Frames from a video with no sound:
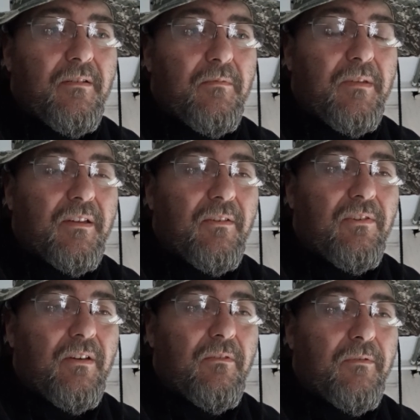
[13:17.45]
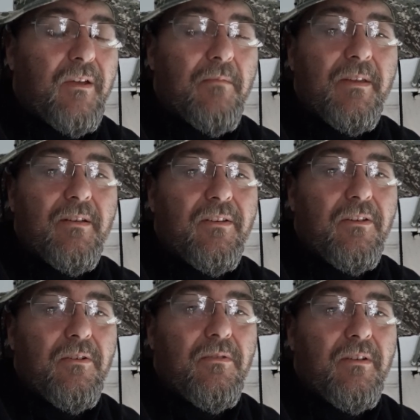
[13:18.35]
because you have a family of
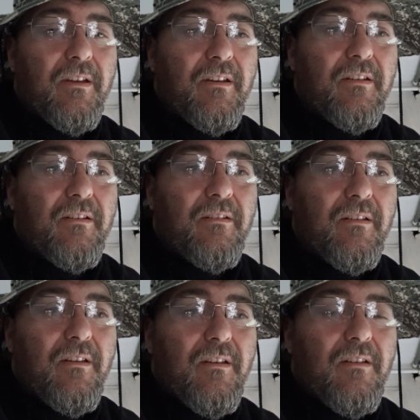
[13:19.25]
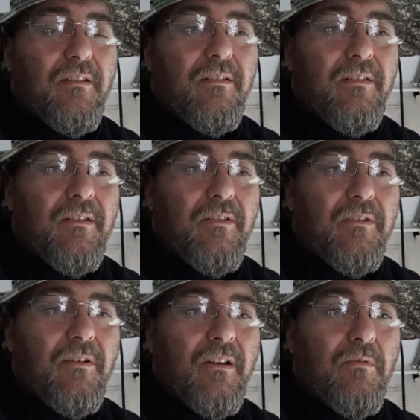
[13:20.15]
two and
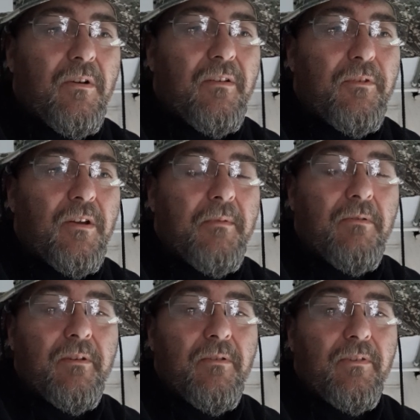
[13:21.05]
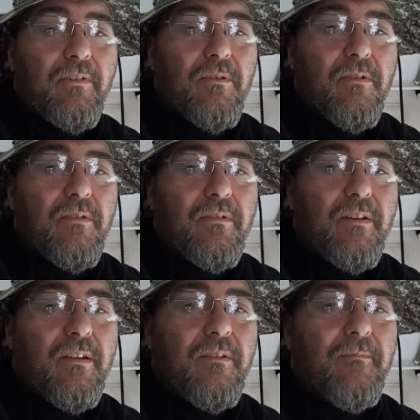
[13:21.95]
you're not worried if you're going to be able to go to the store,
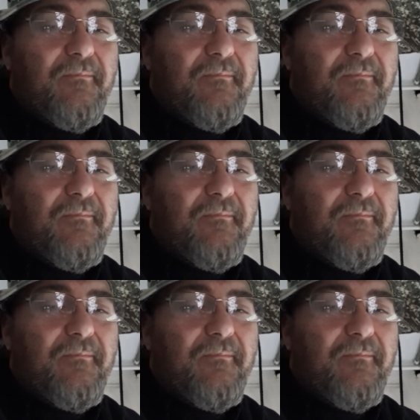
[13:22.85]
okay?